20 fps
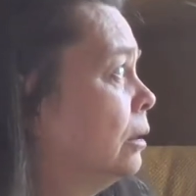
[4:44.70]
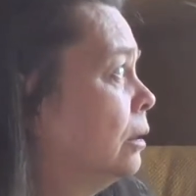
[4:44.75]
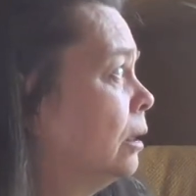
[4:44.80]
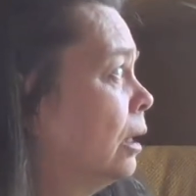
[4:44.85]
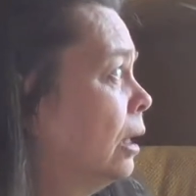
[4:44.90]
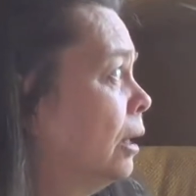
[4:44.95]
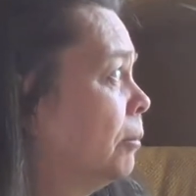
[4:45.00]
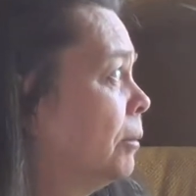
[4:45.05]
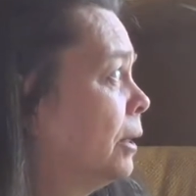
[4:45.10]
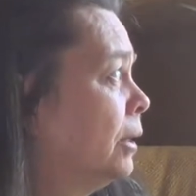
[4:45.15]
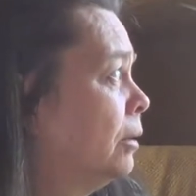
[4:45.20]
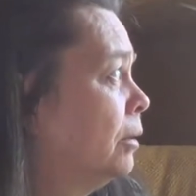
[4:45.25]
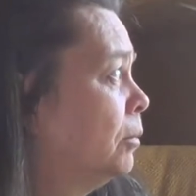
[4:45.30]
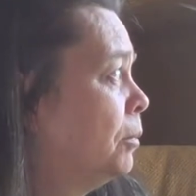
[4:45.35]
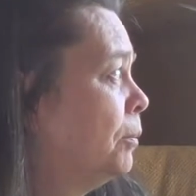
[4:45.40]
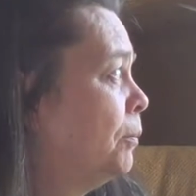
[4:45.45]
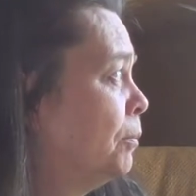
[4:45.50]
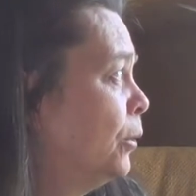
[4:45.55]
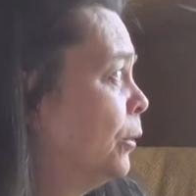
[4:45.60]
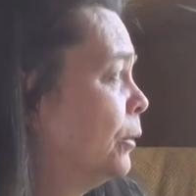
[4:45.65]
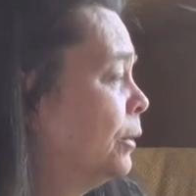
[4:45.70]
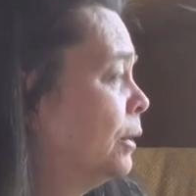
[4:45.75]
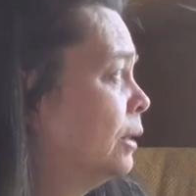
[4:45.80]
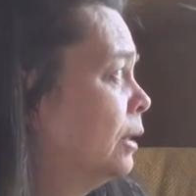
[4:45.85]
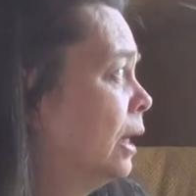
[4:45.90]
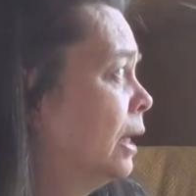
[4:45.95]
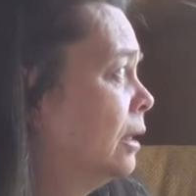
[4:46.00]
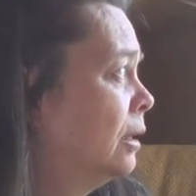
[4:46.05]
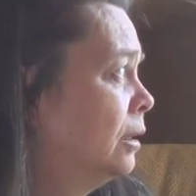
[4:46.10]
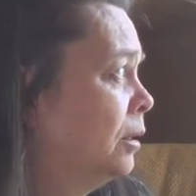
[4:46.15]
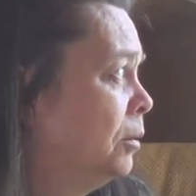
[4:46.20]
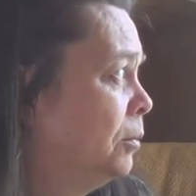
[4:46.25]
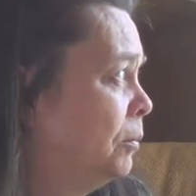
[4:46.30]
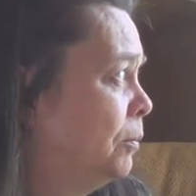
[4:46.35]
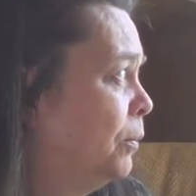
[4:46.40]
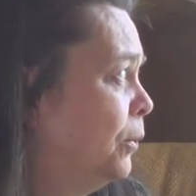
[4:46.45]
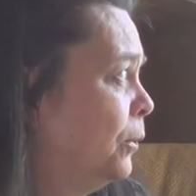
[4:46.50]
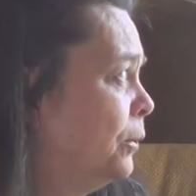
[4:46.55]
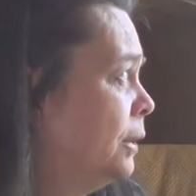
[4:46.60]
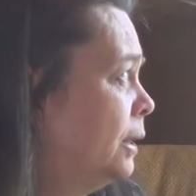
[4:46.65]
I'm going to more than likely
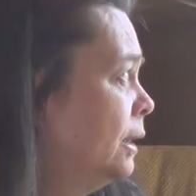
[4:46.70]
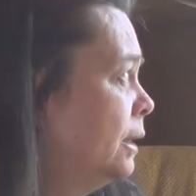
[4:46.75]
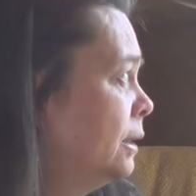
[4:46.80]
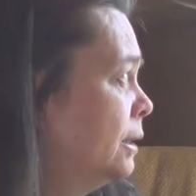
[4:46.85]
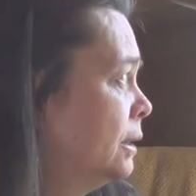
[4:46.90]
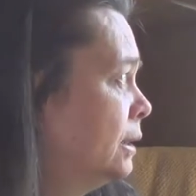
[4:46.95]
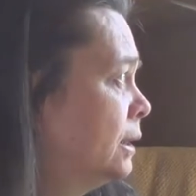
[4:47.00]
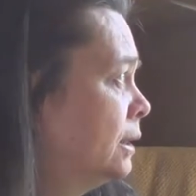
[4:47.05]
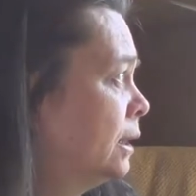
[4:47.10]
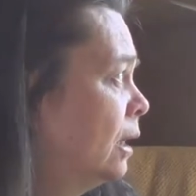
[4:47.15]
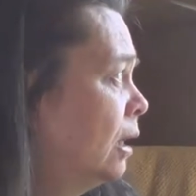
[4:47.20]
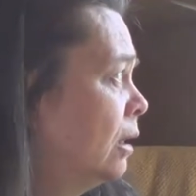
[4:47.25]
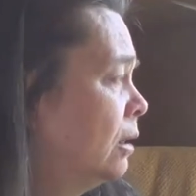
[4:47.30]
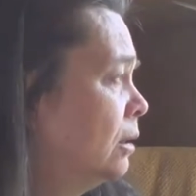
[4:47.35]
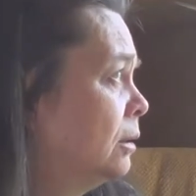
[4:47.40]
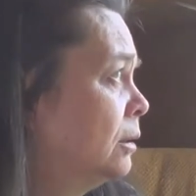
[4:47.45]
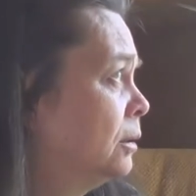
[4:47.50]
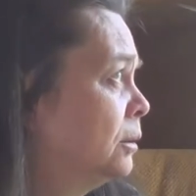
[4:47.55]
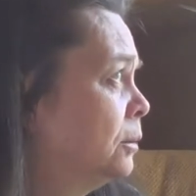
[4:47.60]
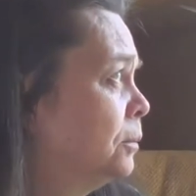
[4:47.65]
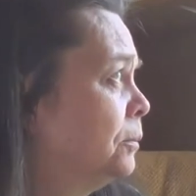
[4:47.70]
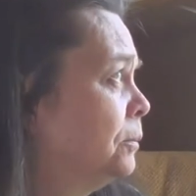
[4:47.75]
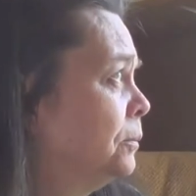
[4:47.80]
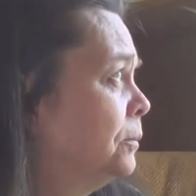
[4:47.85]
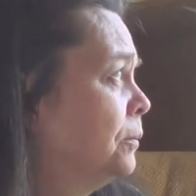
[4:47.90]
put these um,